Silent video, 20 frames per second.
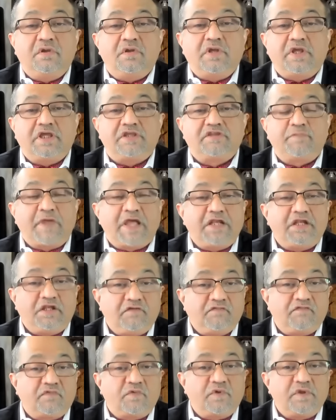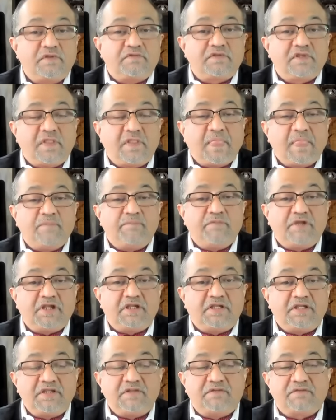expand influence in the
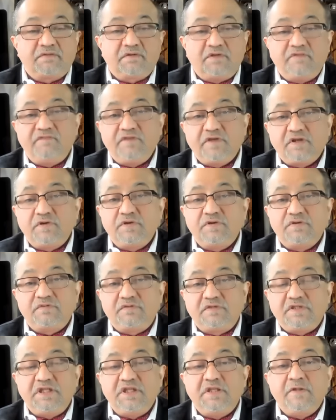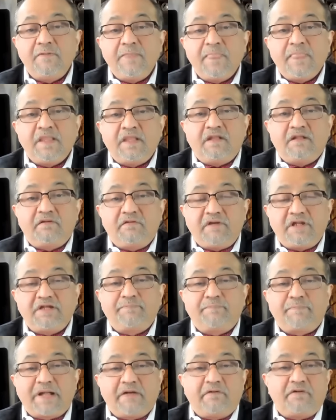Middle East. So if you're going to see great
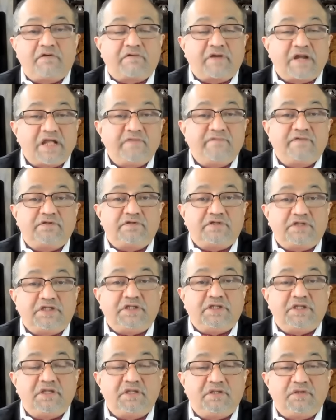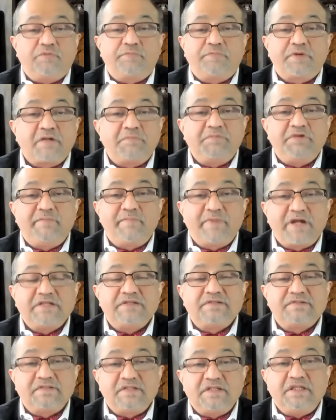power rivalry, you probably
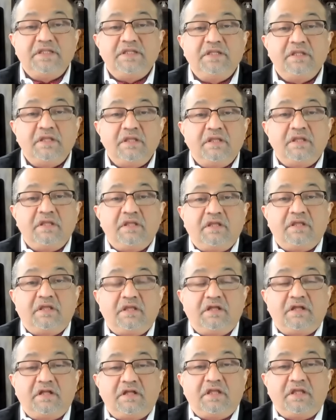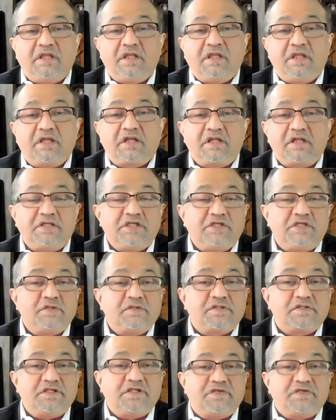might see uh, a
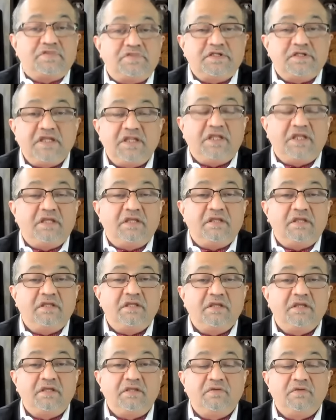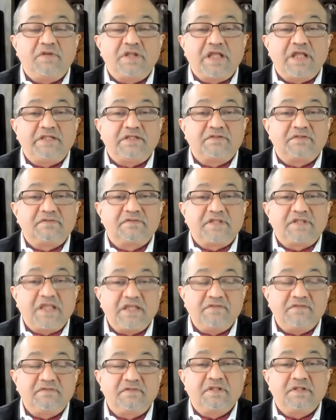continuously receding United
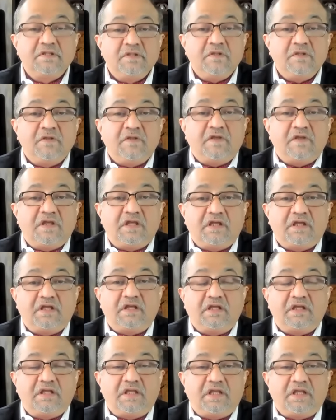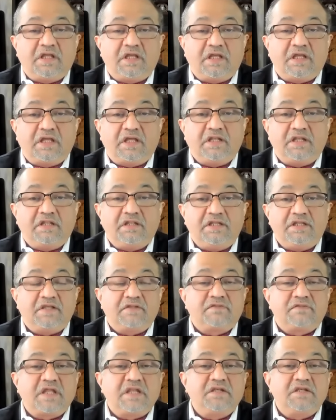States Uh, and the
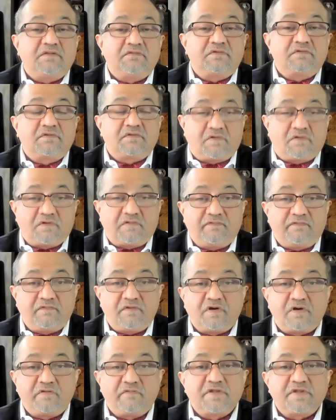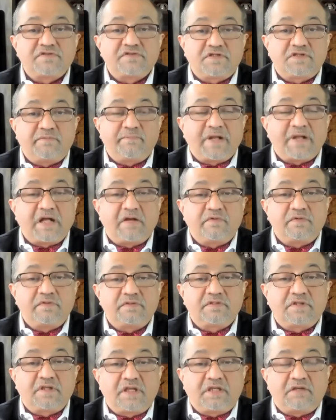ascendance of non-Western
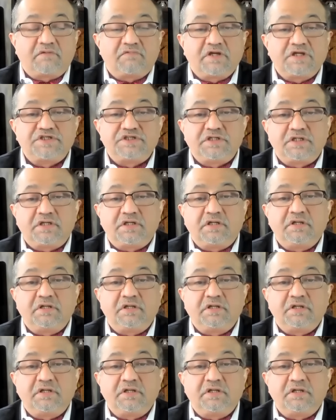powers like Russia,